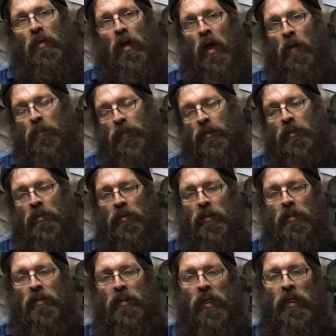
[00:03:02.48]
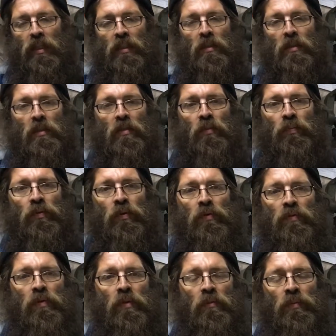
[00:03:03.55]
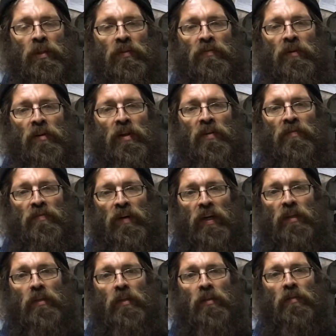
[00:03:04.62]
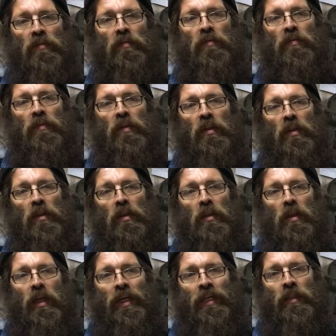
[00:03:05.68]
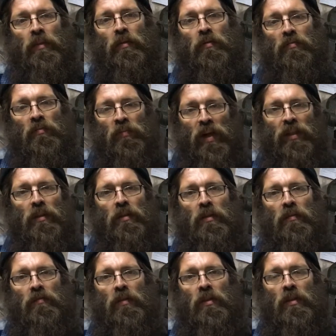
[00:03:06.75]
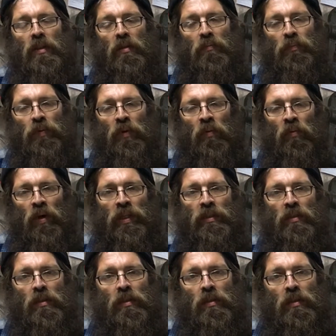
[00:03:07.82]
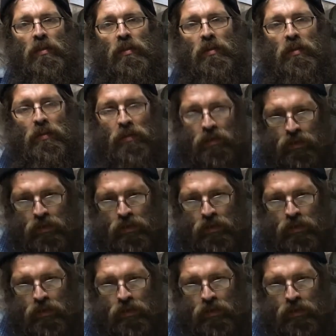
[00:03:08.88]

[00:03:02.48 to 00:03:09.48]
up until this day and still proves to be very effective and relatively simple once